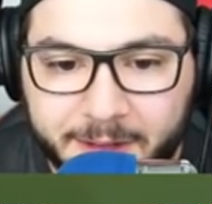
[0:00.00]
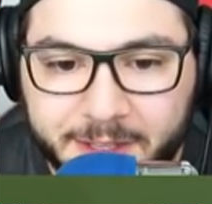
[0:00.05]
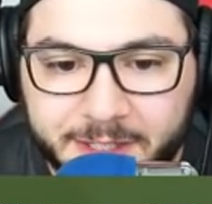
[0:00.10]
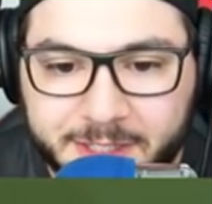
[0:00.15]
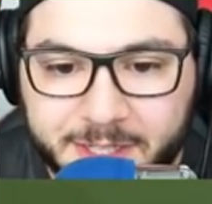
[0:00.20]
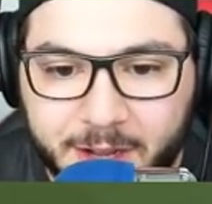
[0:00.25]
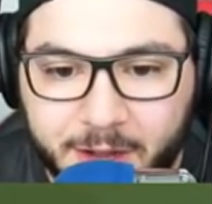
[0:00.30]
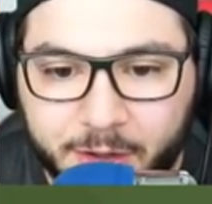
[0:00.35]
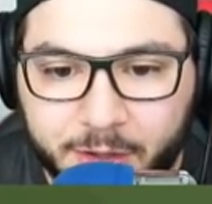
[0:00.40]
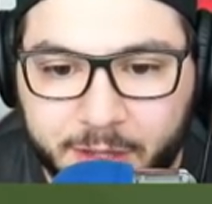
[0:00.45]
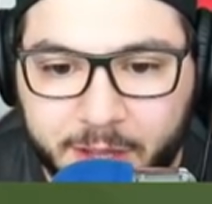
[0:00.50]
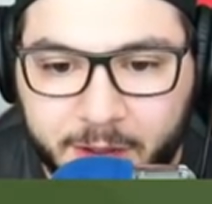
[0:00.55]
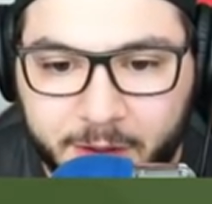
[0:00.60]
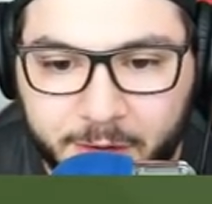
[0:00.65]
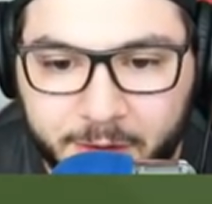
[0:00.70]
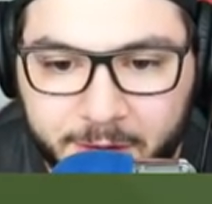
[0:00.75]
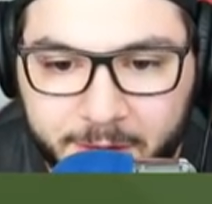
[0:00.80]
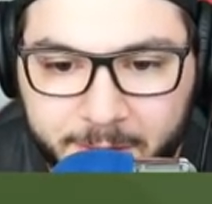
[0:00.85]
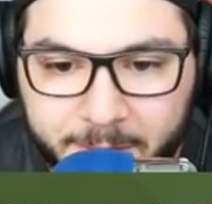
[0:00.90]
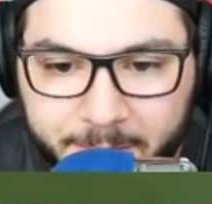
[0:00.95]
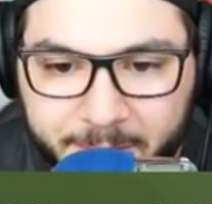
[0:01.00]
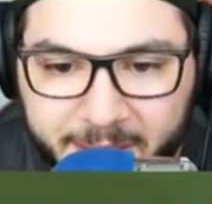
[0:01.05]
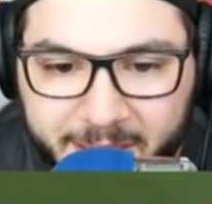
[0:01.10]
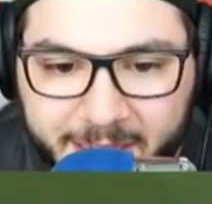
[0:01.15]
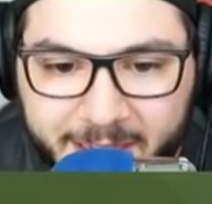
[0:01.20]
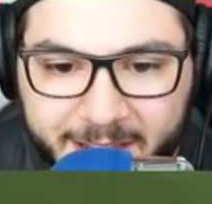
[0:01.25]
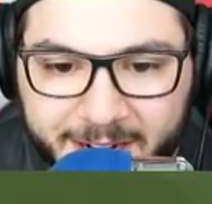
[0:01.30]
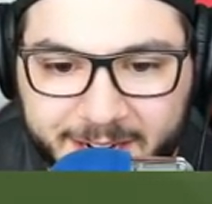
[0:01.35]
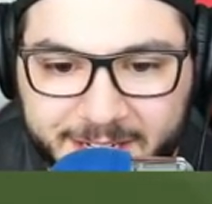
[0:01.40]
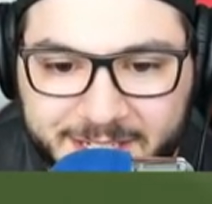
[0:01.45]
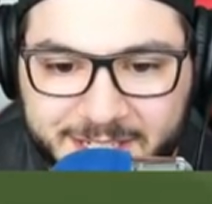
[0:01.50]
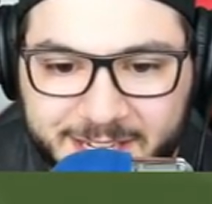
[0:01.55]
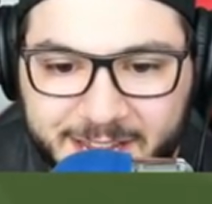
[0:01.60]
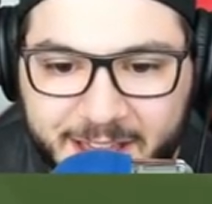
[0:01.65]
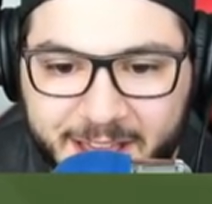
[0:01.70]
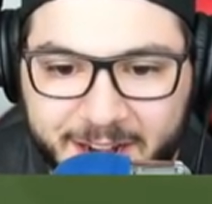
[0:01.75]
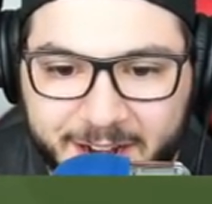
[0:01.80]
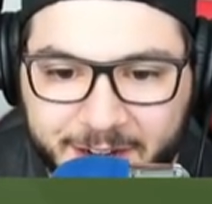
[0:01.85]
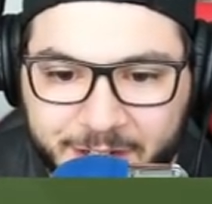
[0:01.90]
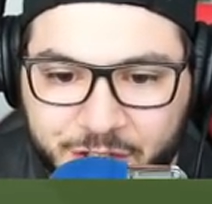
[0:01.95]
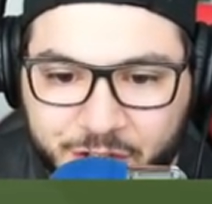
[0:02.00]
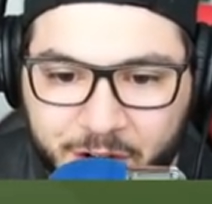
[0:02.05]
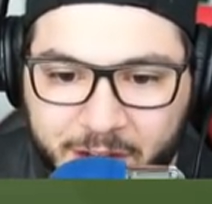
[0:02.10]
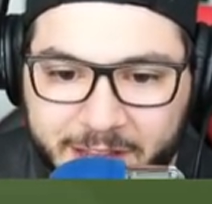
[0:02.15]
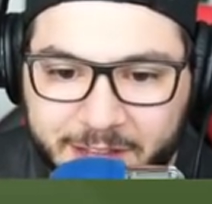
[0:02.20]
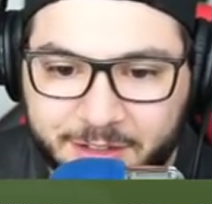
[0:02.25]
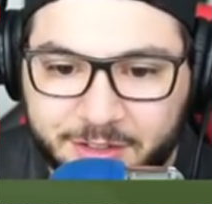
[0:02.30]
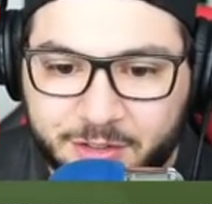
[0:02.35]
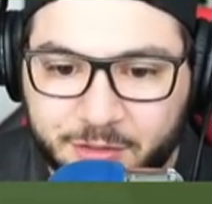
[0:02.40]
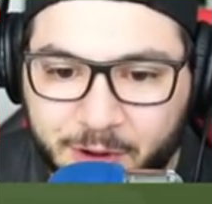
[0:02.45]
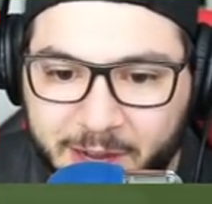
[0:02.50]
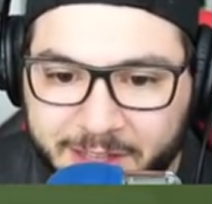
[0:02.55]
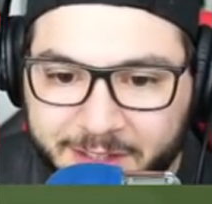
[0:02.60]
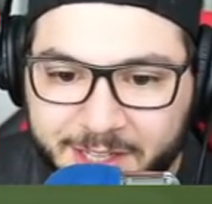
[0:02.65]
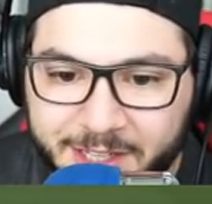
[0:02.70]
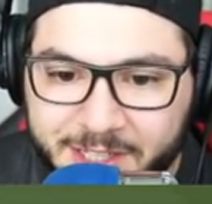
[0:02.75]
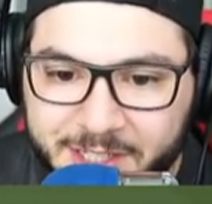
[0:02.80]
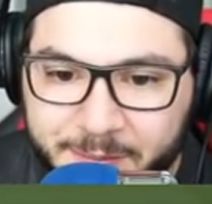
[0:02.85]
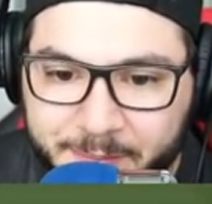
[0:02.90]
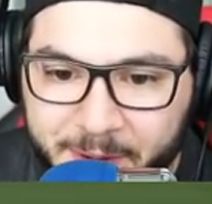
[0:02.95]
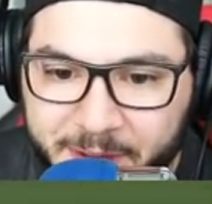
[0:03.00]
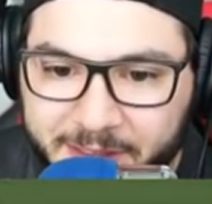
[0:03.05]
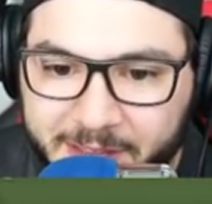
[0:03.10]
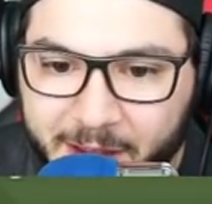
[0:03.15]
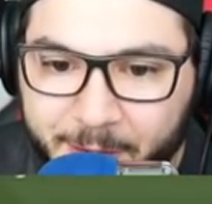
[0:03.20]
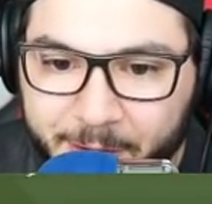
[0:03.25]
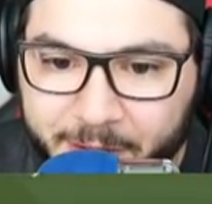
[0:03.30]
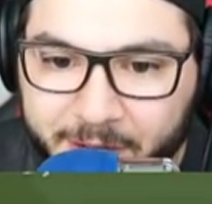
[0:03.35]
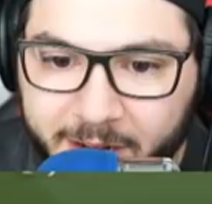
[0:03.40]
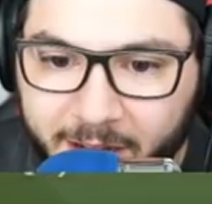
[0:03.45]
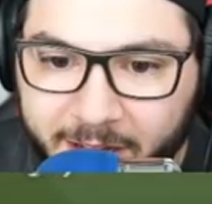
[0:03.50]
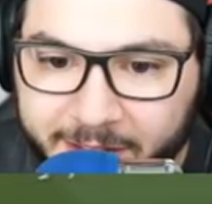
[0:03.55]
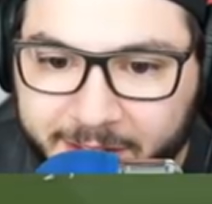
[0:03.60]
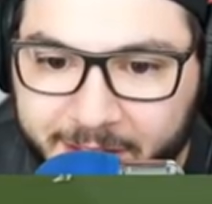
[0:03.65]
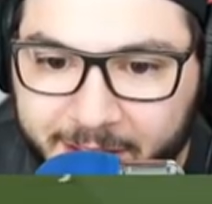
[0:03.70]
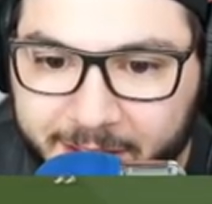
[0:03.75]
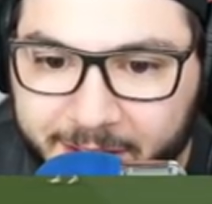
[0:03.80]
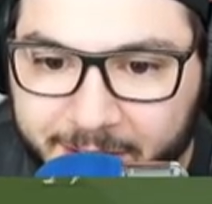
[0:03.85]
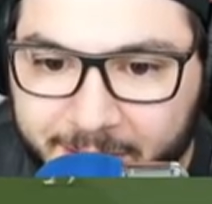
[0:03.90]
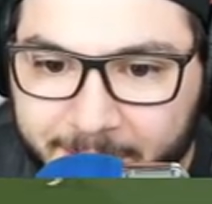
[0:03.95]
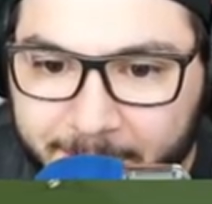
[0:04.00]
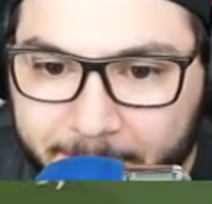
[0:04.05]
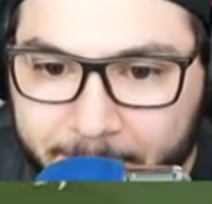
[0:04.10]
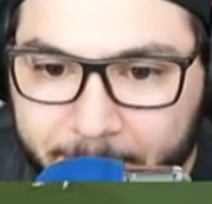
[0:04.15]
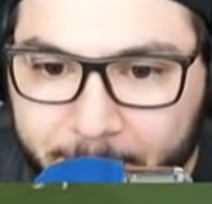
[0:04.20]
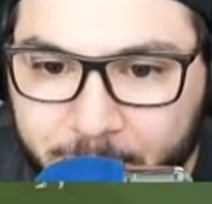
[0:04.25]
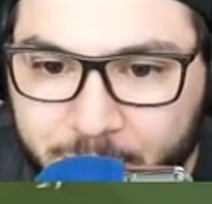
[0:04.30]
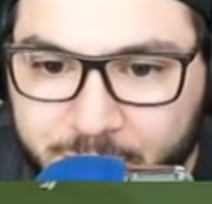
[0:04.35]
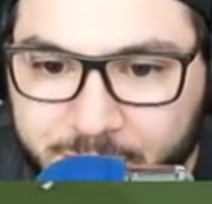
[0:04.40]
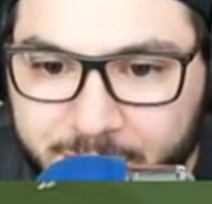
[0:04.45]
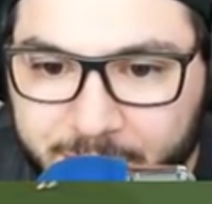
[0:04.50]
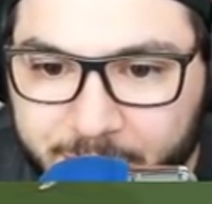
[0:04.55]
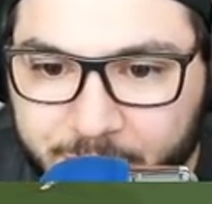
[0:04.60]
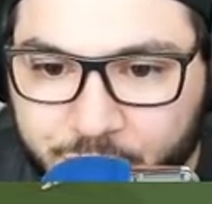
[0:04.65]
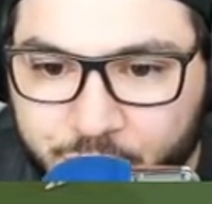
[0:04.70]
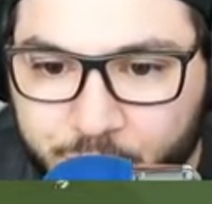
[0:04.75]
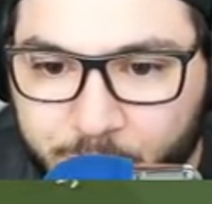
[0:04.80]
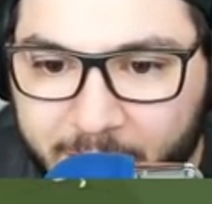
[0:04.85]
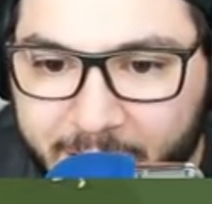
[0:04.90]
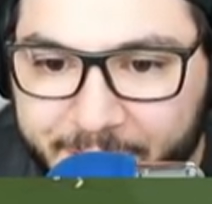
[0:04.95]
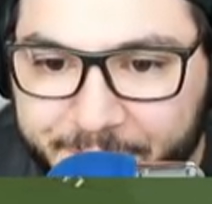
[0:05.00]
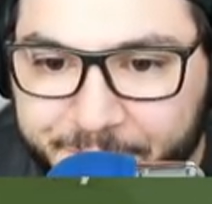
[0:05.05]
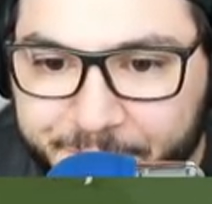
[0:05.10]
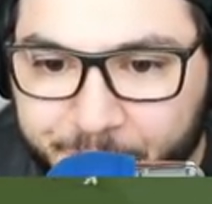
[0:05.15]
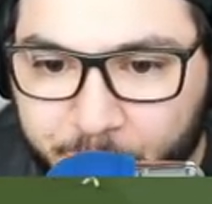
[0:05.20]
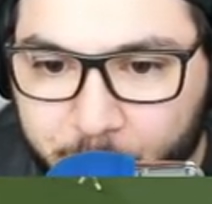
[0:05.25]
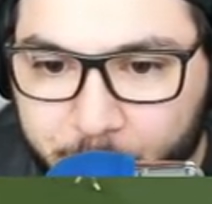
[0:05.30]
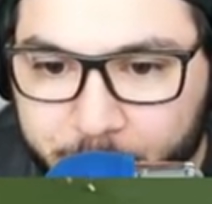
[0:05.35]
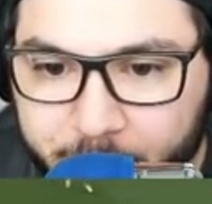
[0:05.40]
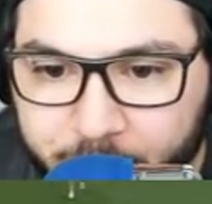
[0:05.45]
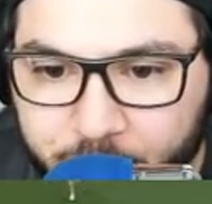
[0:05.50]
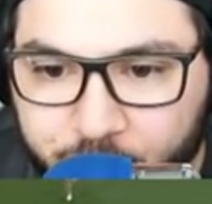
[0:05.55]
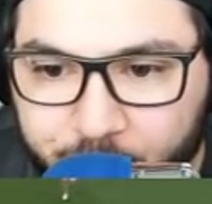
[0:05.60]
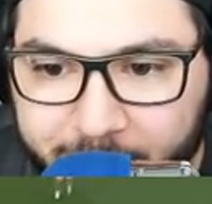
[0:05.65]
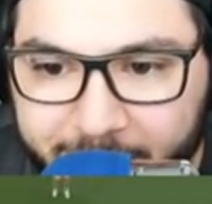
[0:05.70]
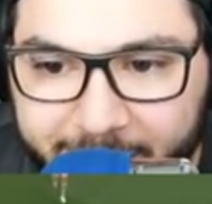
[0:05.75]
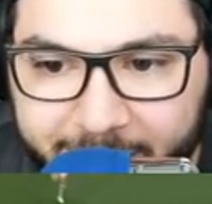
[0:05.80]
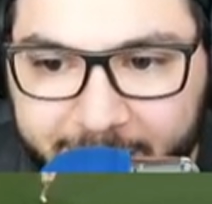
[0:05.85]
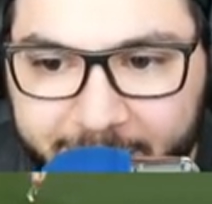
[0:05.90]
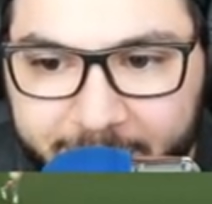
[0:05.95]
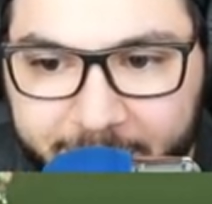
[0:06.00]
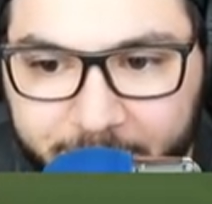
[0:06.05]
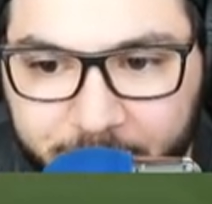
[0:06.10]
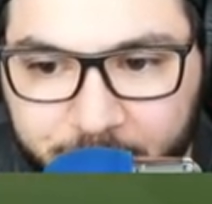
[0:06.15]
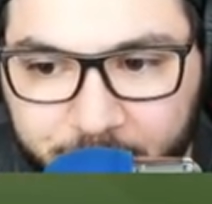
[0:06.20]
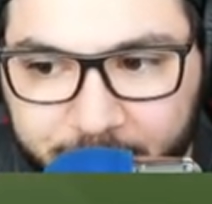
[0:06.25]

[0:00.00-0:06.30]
Saul now. Bennacer, I tried to anticipate that one. Kante, they're just going to drive forward and try to get in.